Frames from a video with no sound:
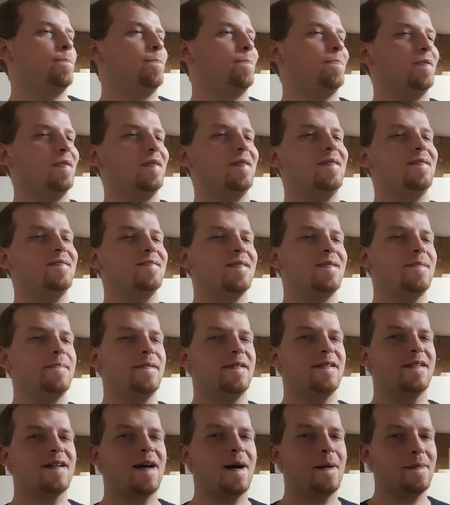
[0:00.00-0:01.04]
Please leave me
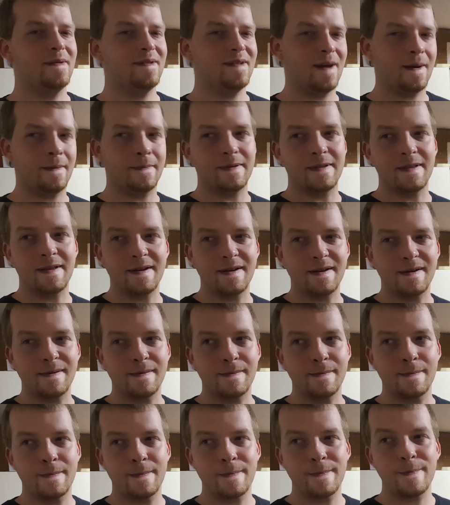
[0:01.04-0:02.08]
a comment down below.
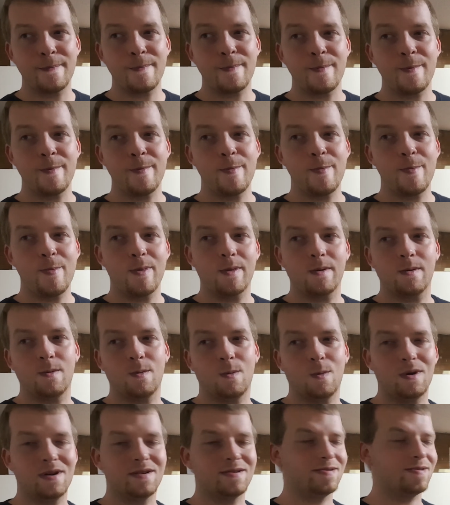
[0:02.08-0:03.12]

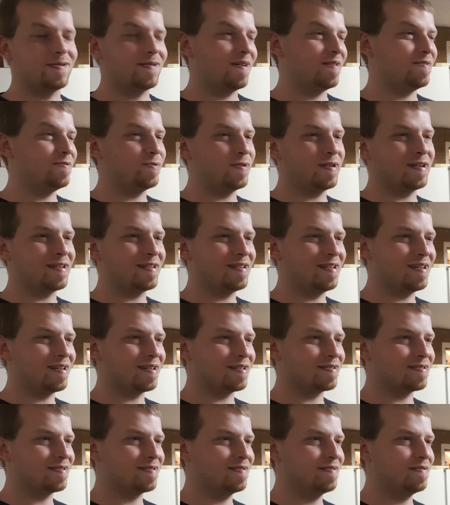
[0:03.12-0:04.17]
What should I drink
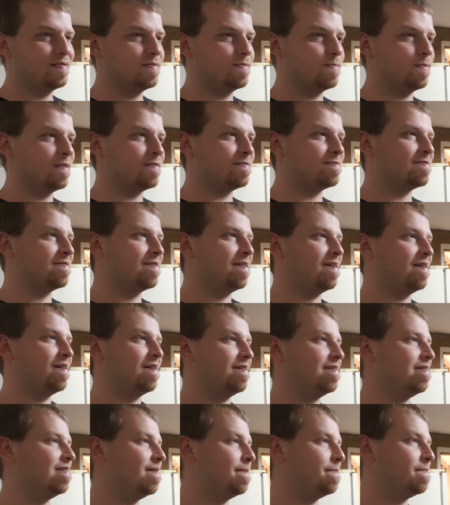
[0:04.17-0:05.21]
next? What should
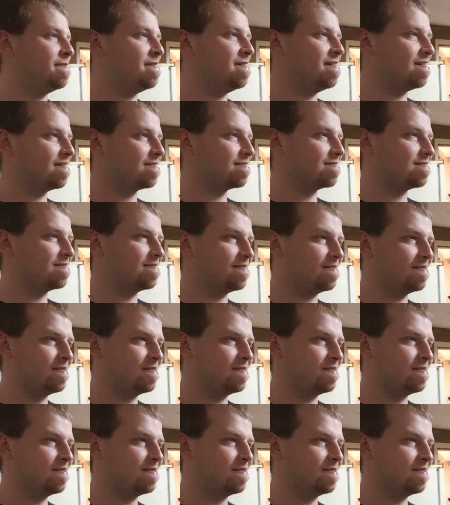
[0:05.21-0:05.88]
I dip next?